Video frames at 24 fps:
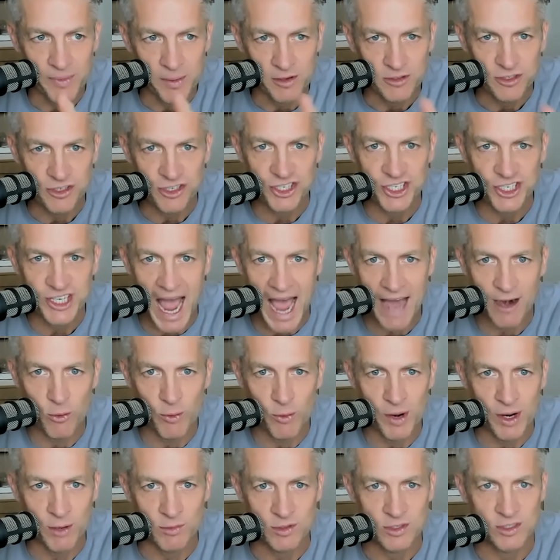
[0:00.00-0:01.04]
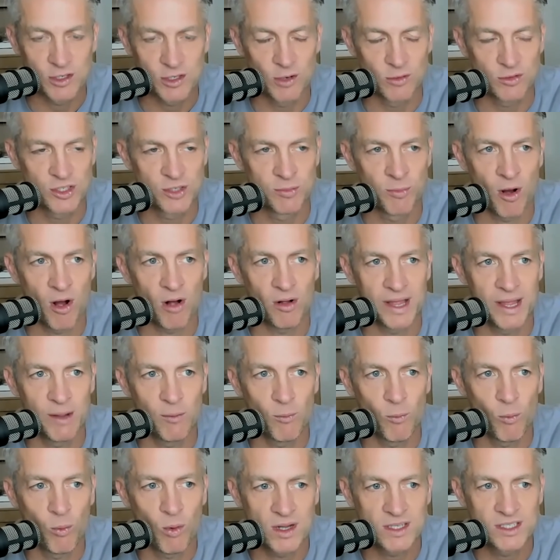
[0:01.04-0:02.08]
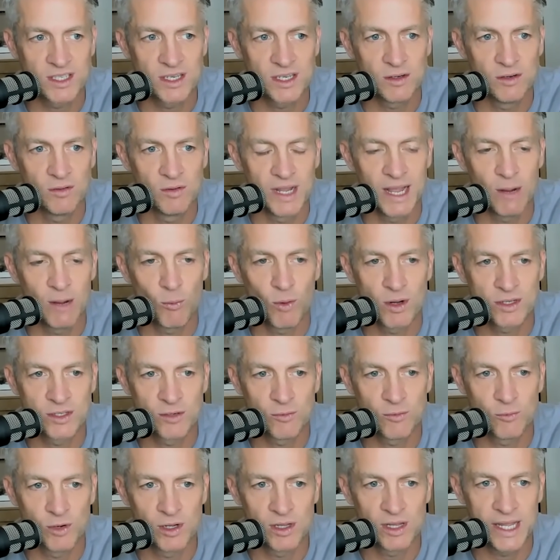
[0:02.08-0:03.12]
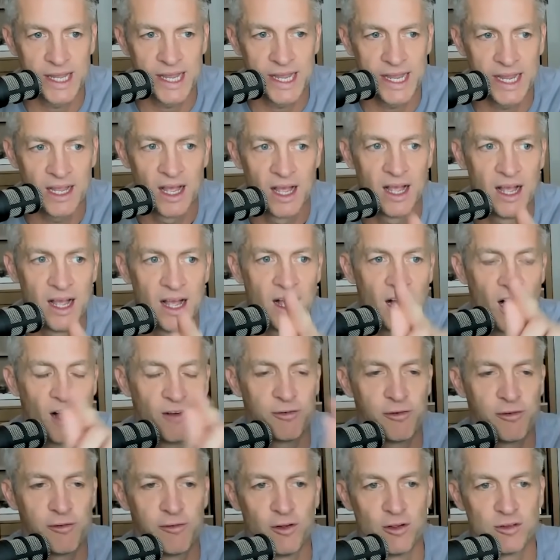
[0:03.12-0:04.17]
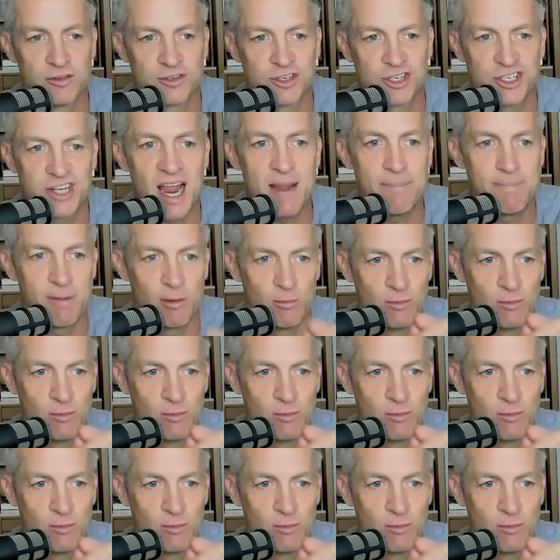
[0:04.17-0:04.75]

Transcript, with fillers: shadowing was so small, it wasn't it wasn't really a full shape.